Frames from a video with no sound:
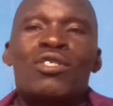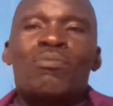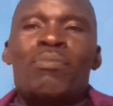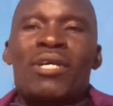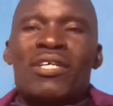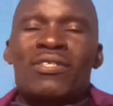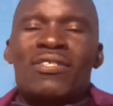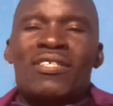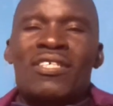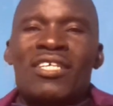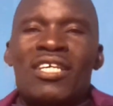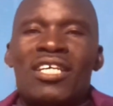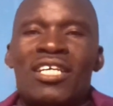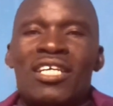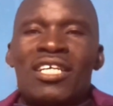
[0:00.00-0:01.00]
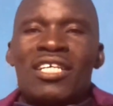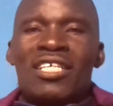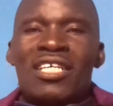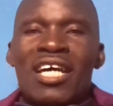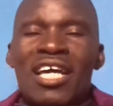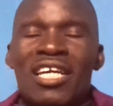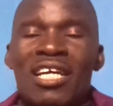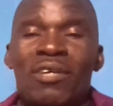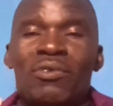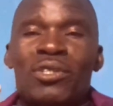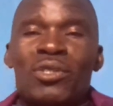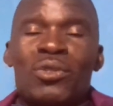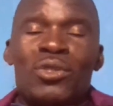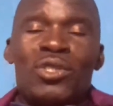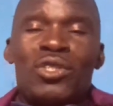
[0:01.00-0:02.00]
specs, and I
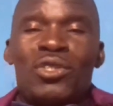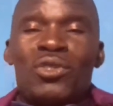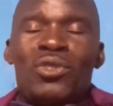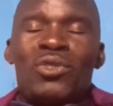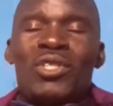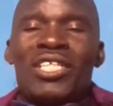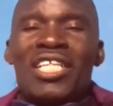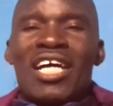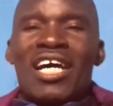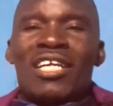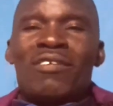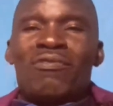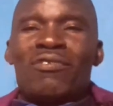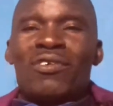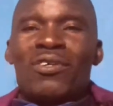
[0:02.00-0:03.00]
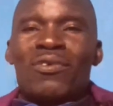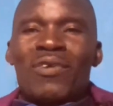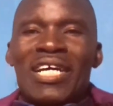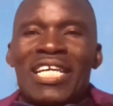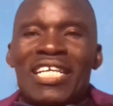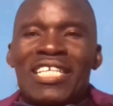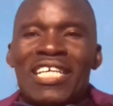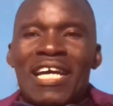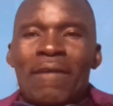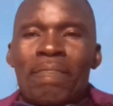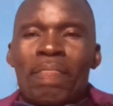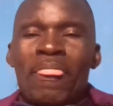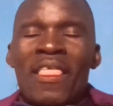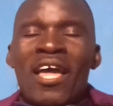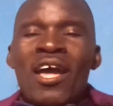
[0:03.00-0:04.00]
will continue doing that for quite a time.